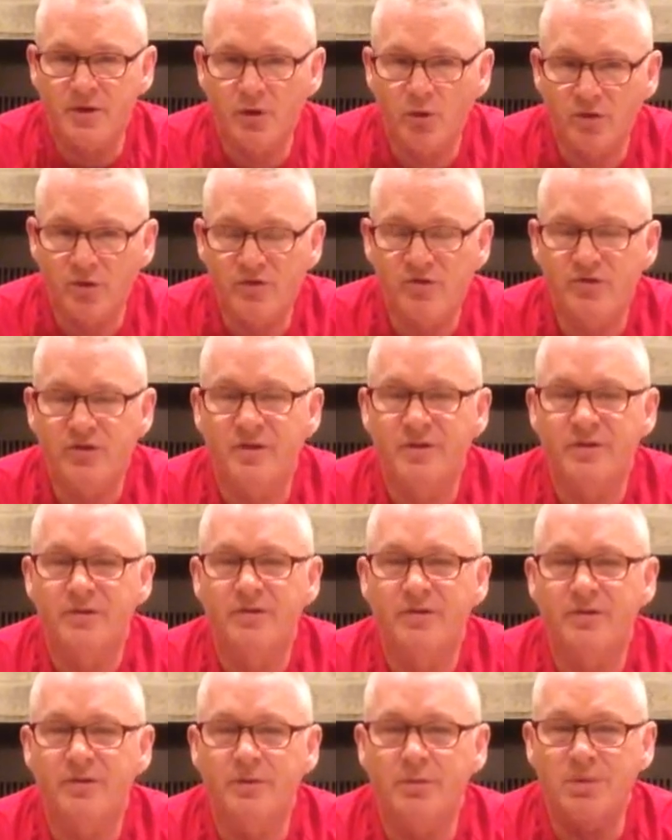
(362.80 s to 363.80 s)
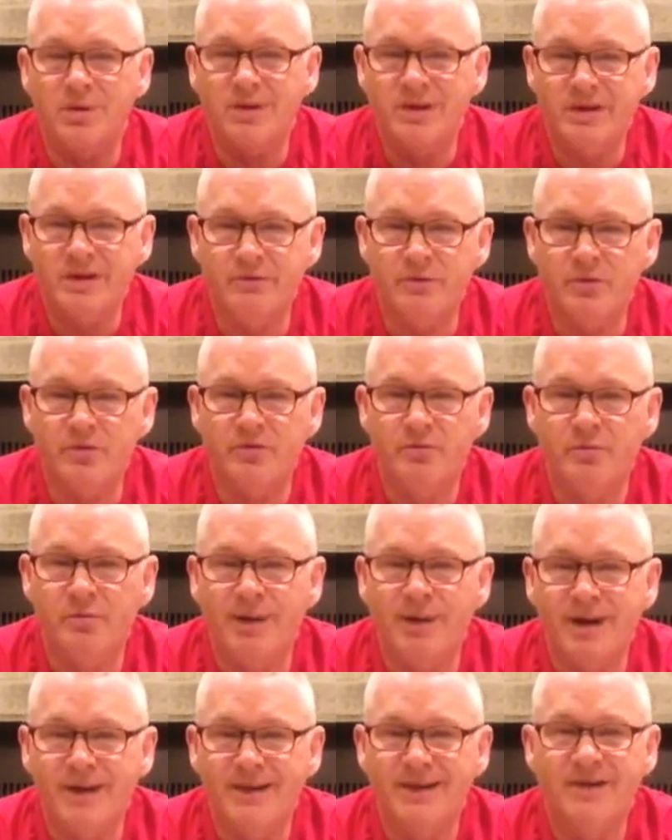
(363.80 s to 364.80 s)
Christian, the believer's
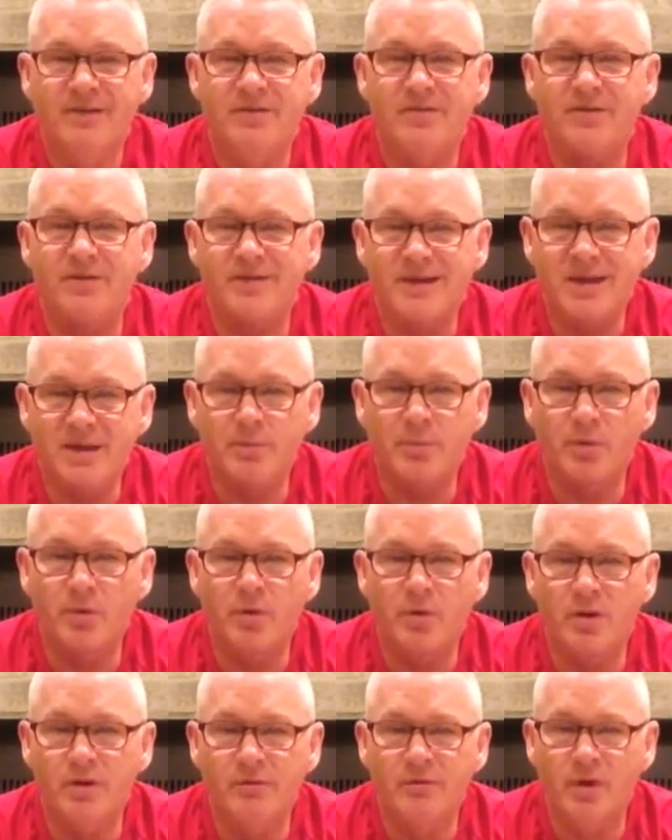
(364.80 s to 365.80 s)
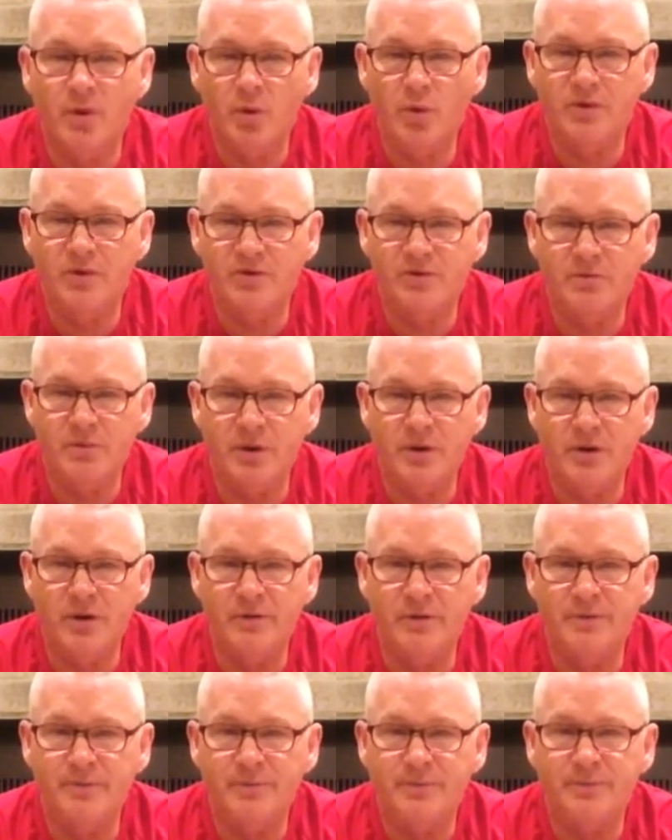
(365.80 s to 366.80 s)
body is the temple of the Holy Spirit.
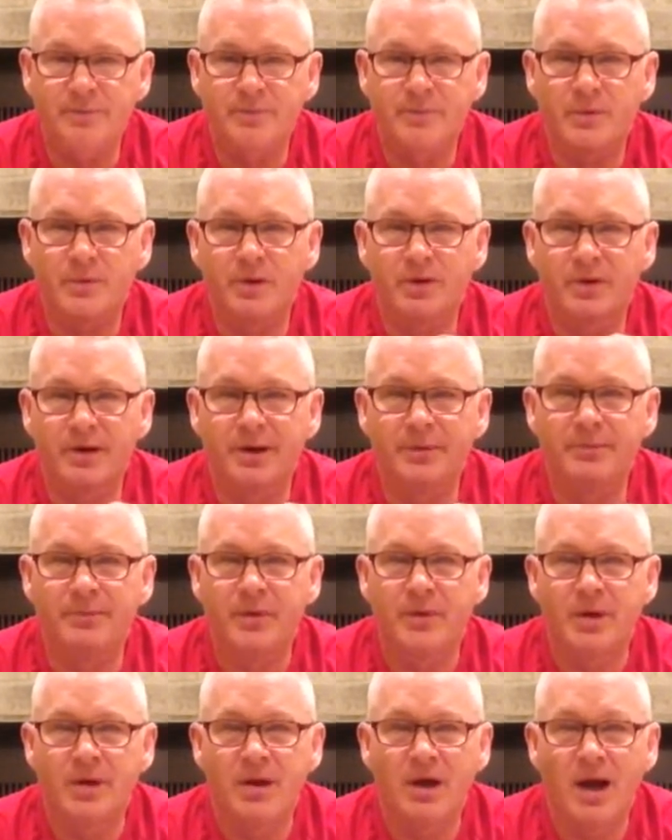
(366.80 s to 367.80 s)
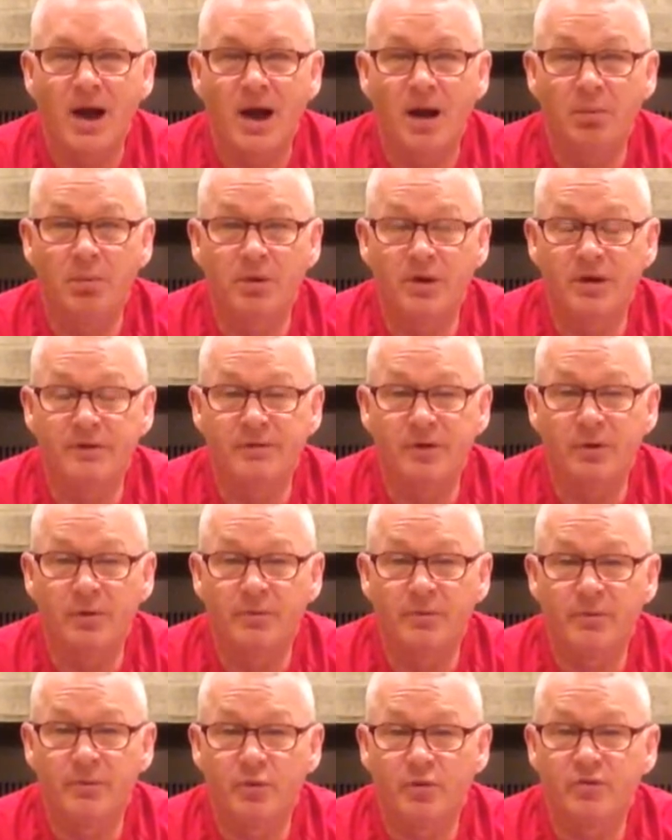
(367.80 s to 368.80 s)
Okay, I believe that
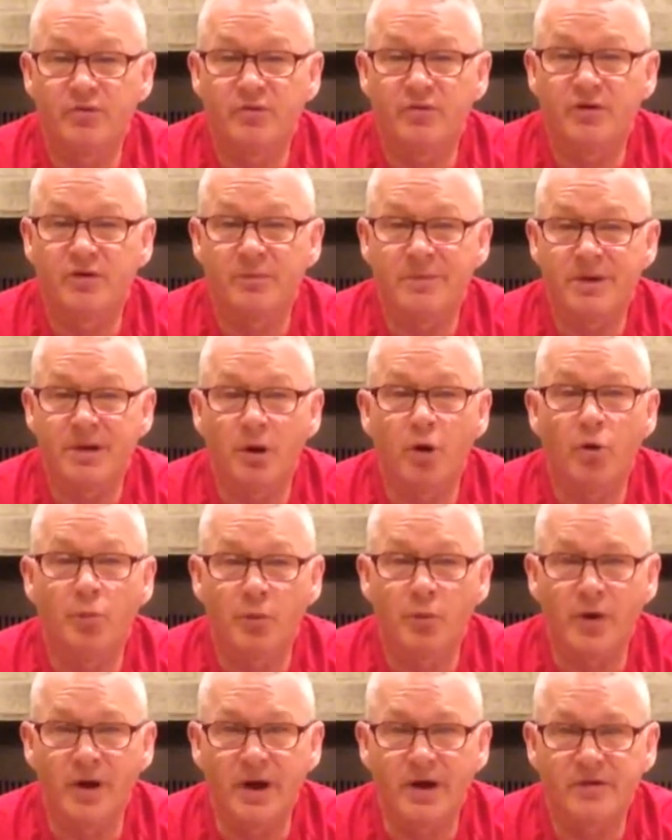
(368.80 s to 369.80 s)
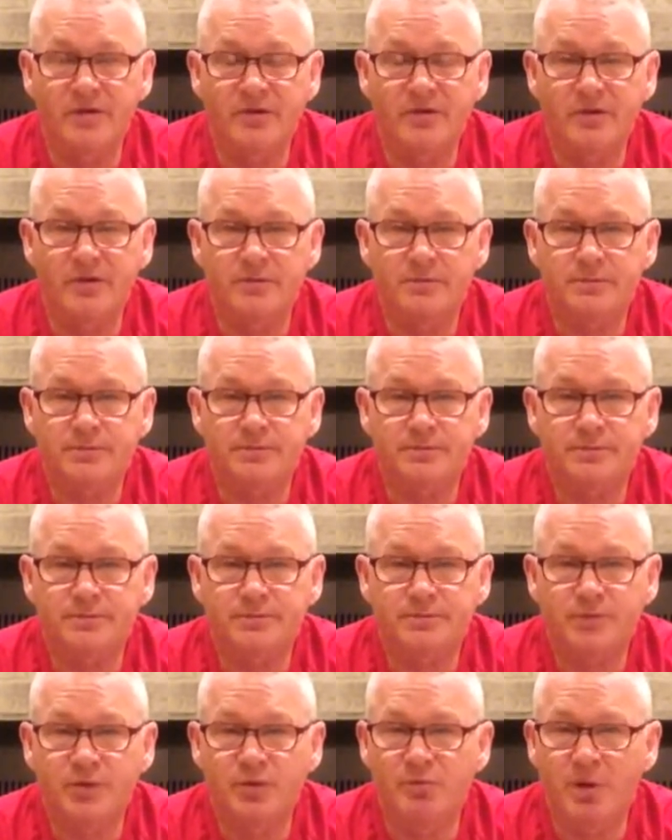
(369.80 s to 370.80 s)
Christians can be oppressed.
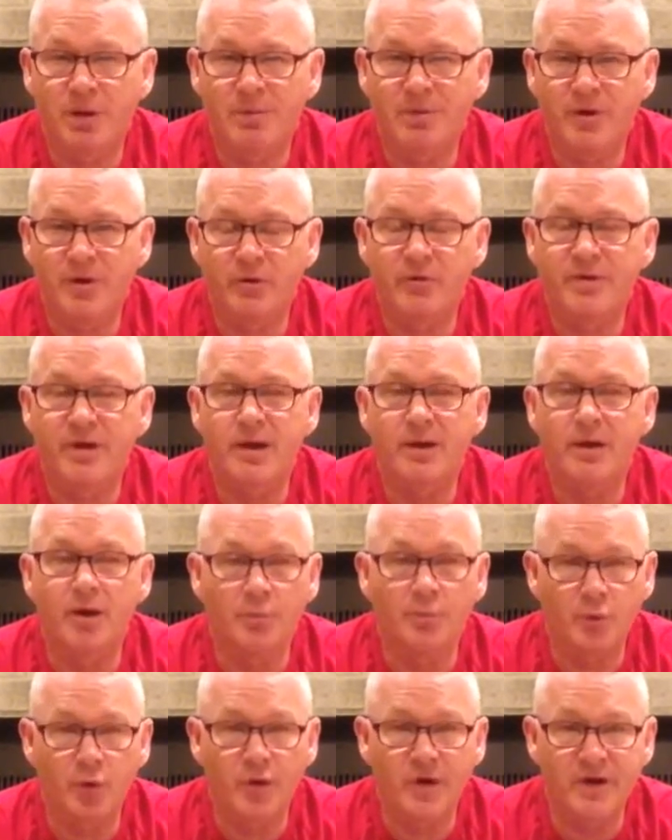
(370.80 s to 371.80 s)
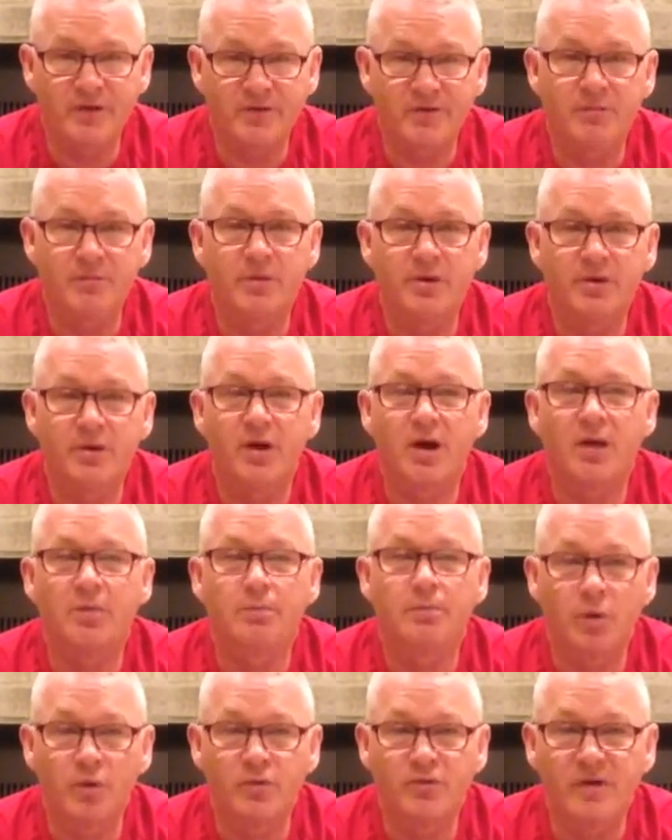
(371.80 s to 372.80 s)
You've probably heard that. Oppressed but not
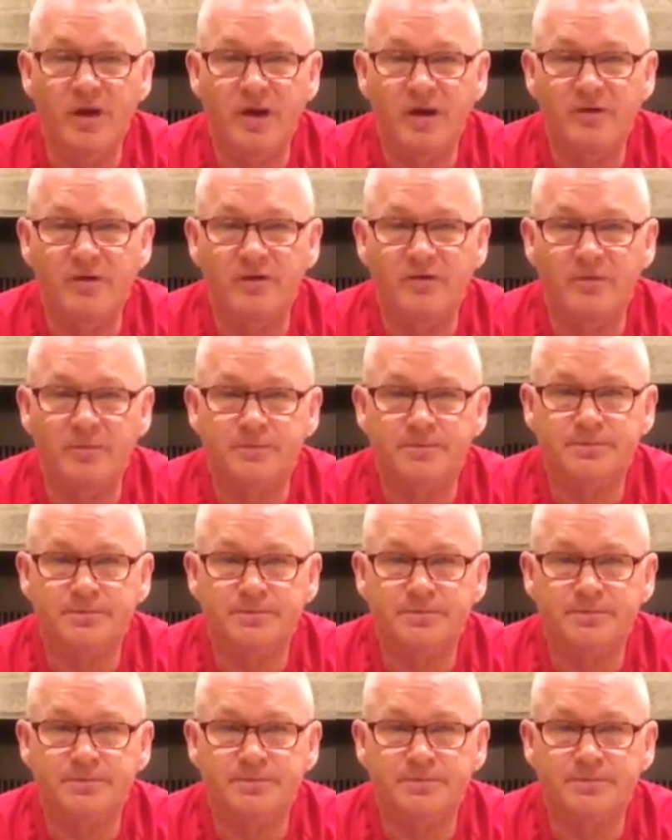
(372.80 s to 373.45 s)
possessed.